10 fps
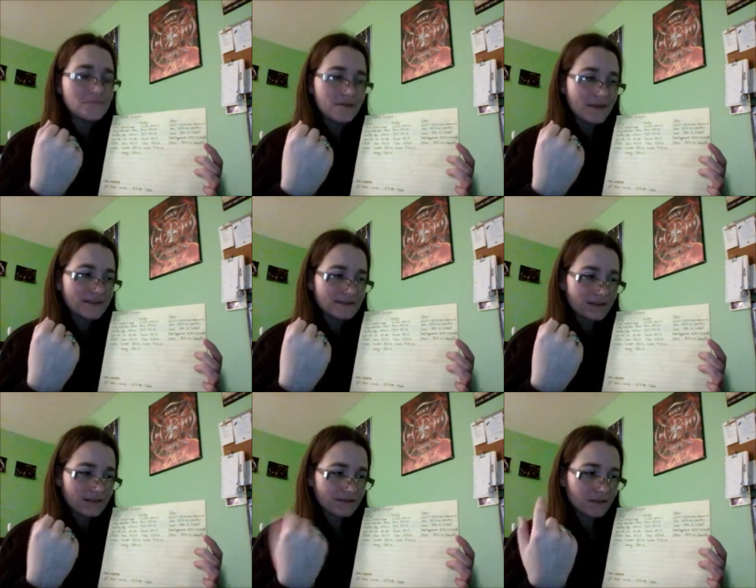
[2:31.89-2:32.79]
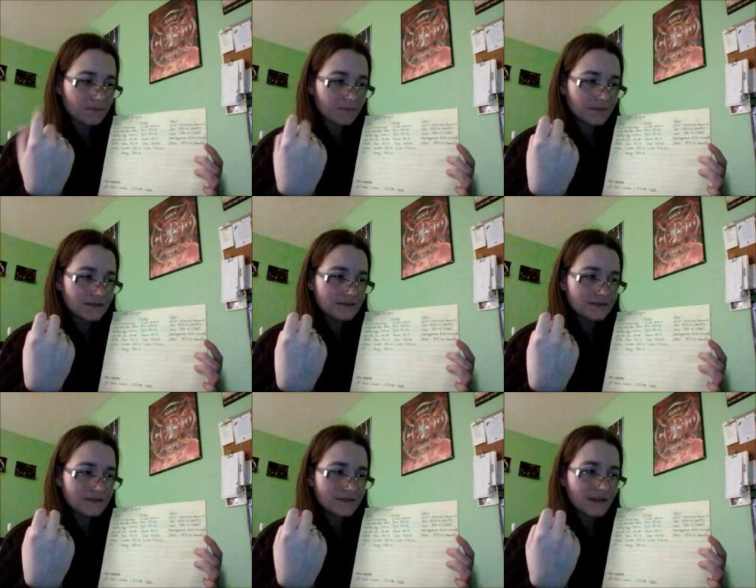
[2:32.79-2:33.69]
my medicine and supplements,
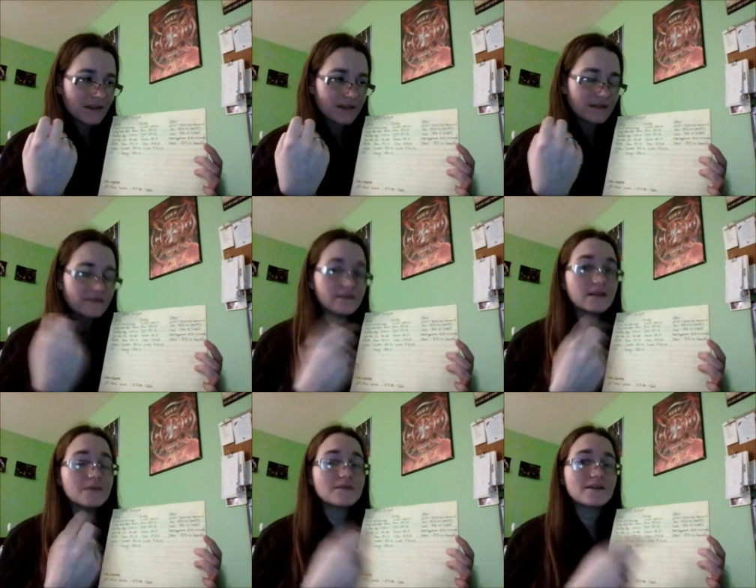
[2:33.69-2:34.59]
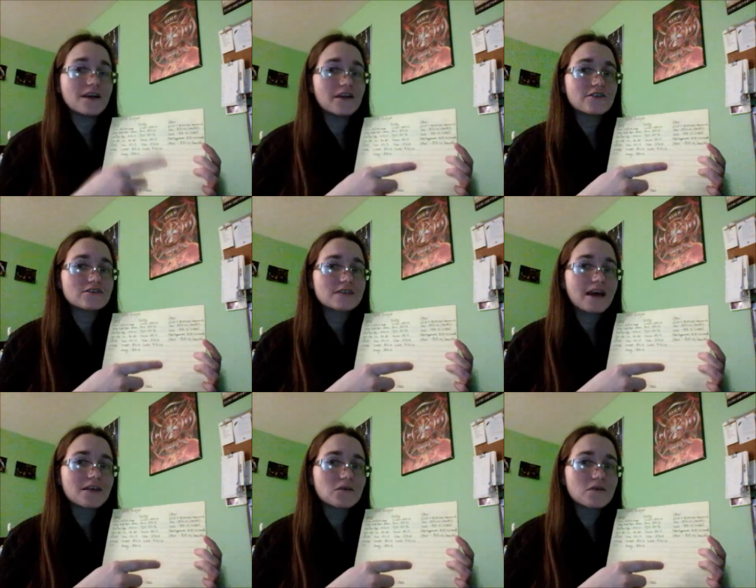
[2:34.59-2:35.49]
and then I put an others
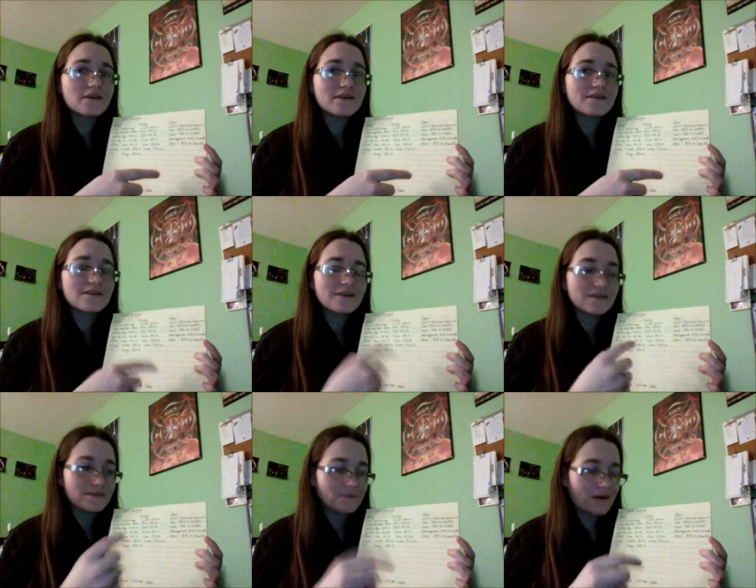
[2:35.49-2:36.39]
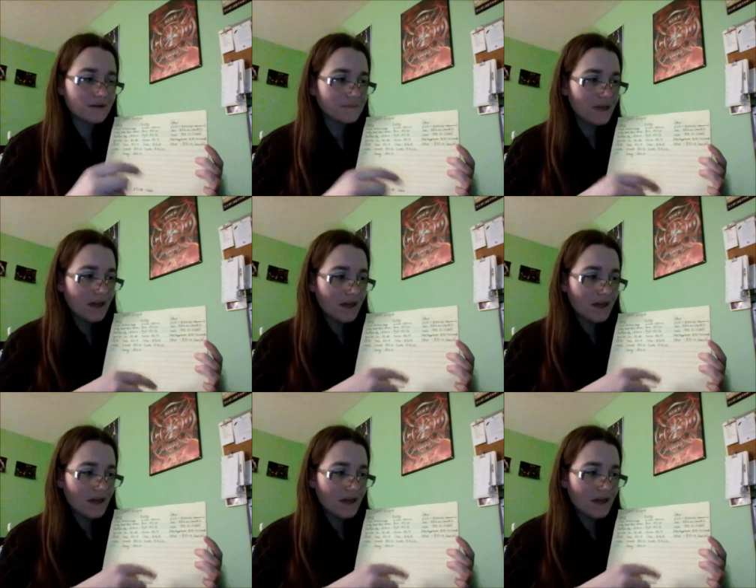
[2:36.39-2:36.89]
category at the bottom.